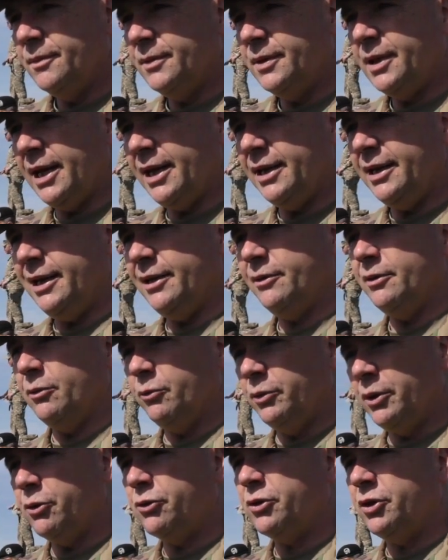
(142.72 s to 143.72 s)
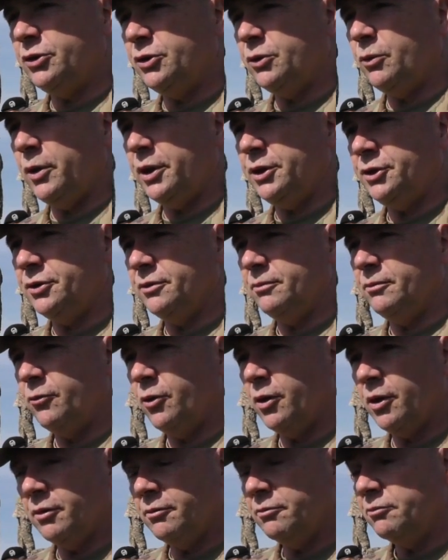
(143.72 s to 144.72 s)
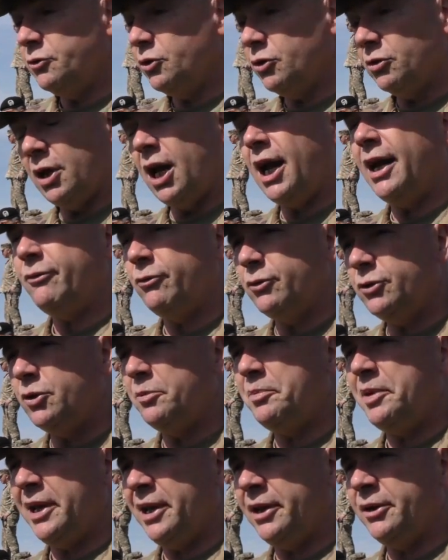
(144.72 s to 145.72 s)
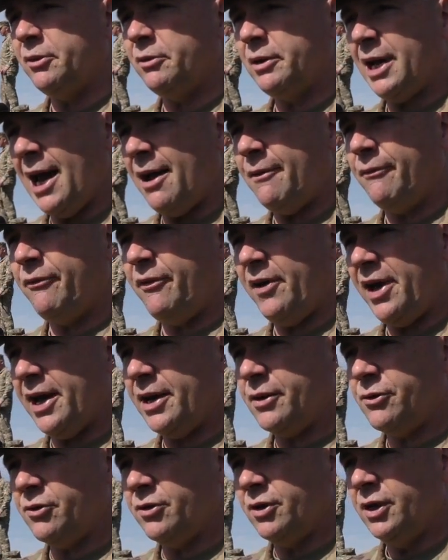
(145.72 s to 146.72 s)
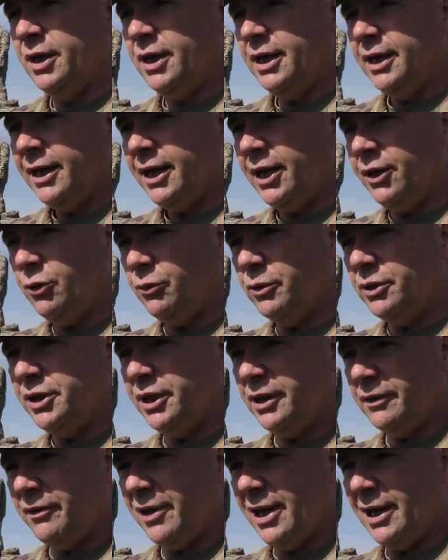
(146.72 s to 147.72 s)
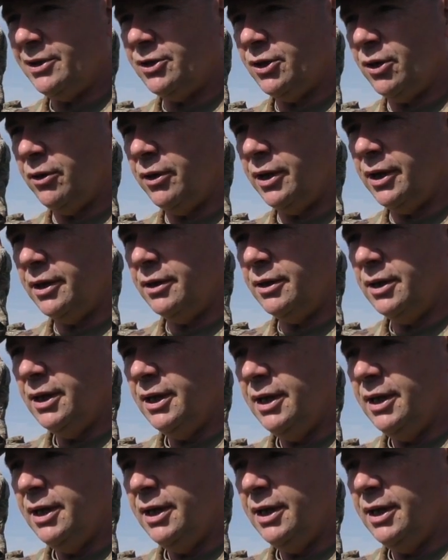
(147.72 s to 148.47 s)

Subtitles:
that in a real situation where your life would depend on how fast can you identify a target,